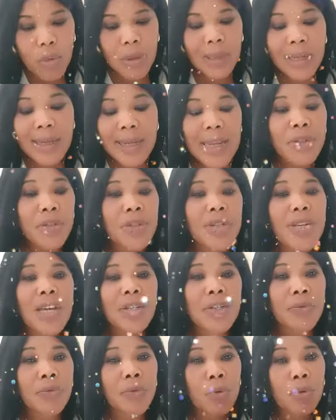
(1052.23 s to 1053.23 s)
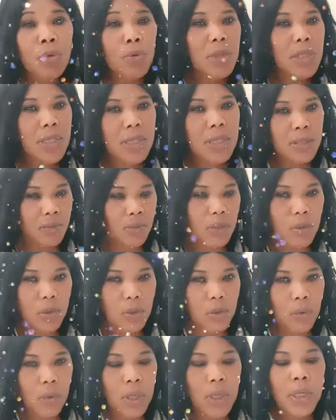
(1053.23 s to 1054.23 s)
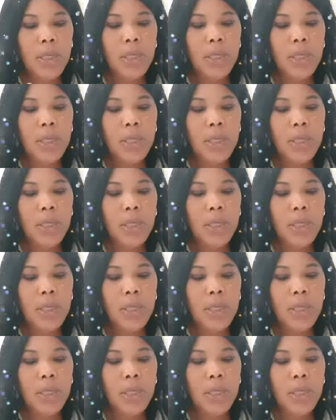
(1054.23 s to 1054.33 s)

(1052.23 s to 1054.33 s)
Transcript: Na Nigeria she for do this video.